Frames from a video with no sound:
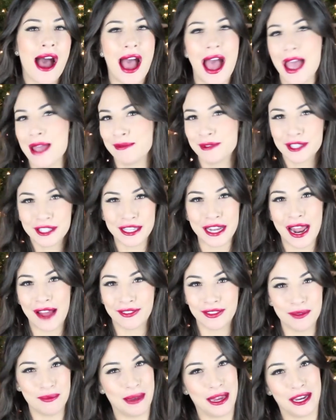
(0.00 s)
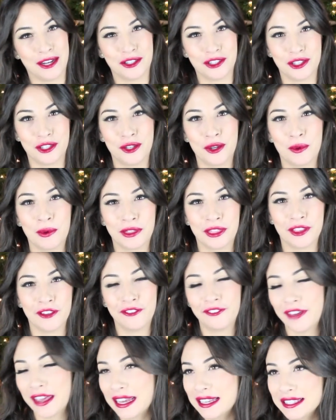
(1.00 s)
I'm just gonna have to make do with
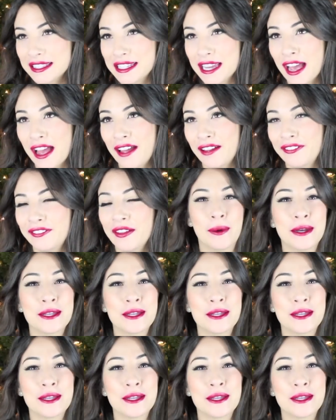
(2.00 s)
the fake stuff.